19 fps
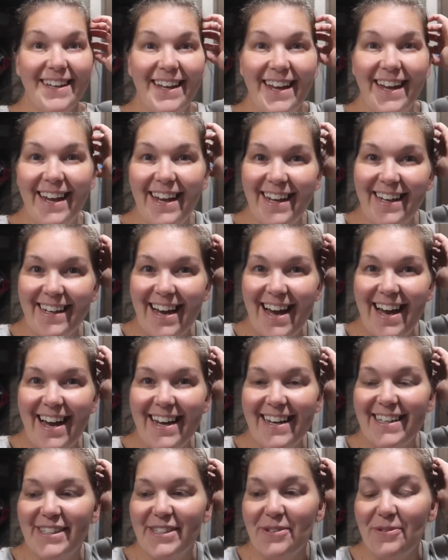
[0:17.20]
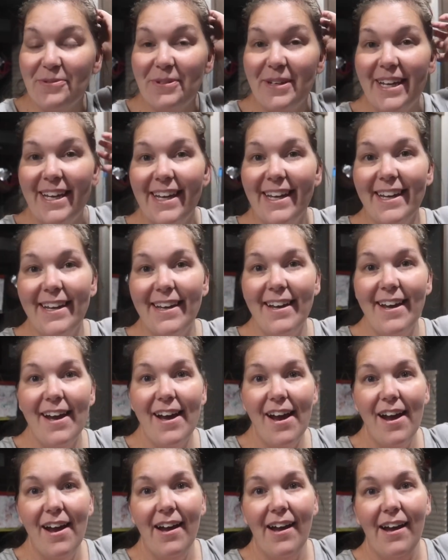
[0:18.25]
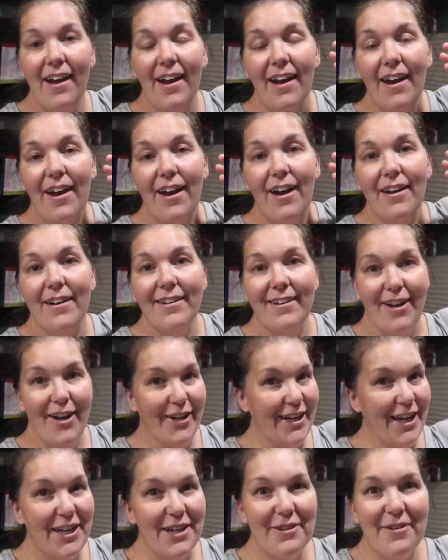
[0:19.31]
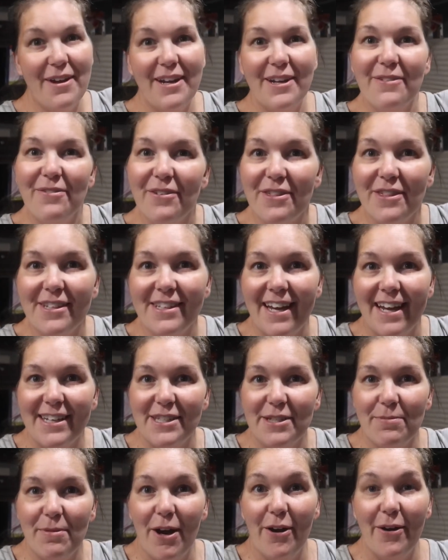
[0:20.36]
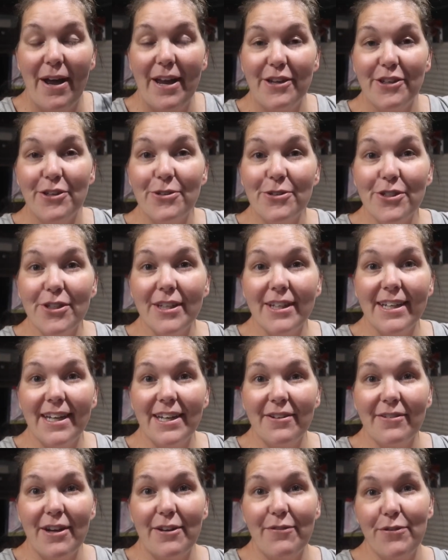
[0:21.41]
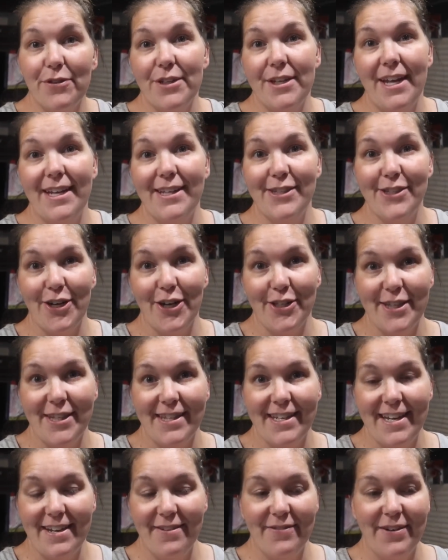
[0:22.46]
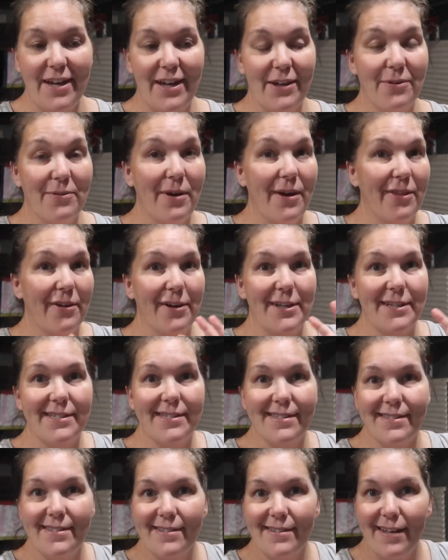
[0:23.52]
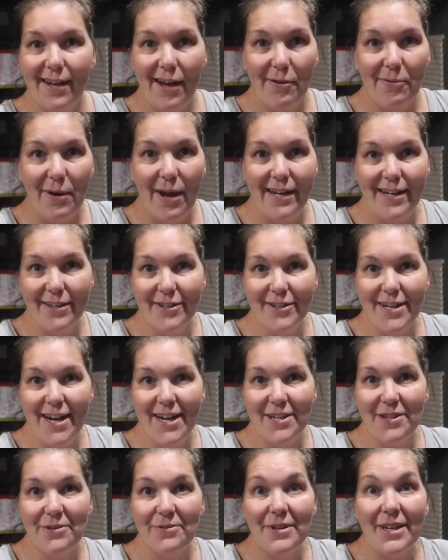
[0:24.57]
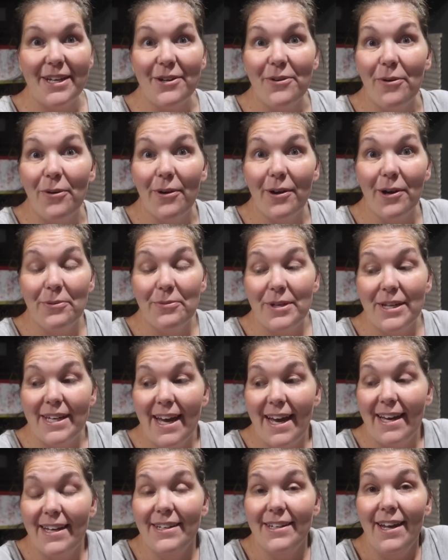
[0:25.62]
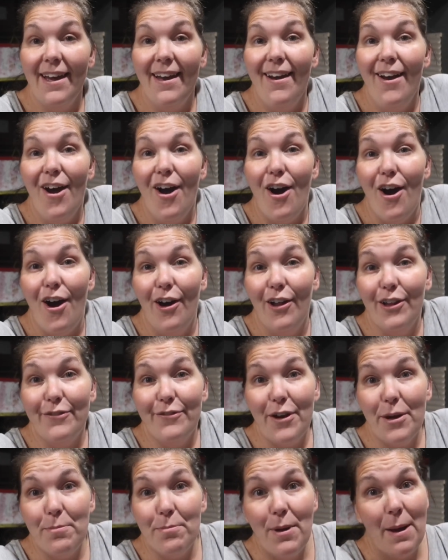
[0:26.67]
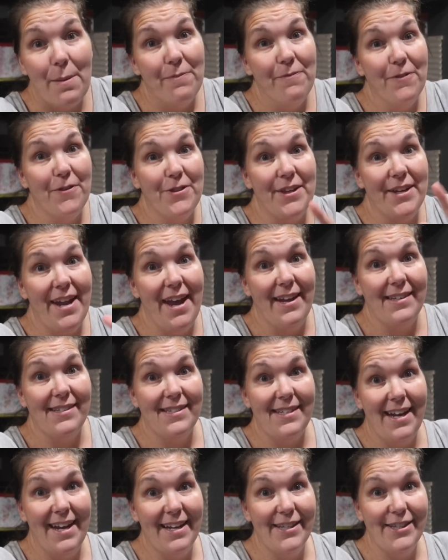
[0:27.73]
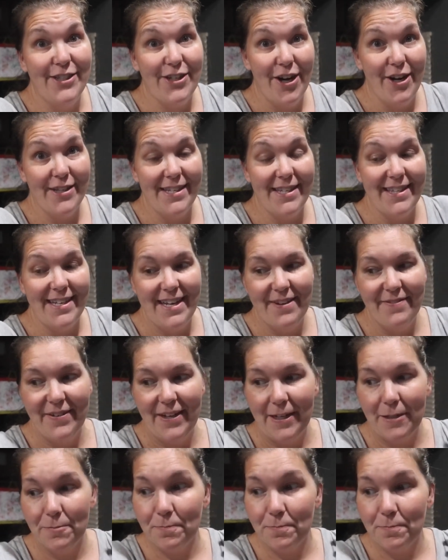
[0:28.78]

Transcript: Hey guys, we are getting ready for the day tomorrow. And usually getting ready for the day starts in the evening, whether it's a regular night of the week or a weekend. All of our prep for the next day starts in the evening.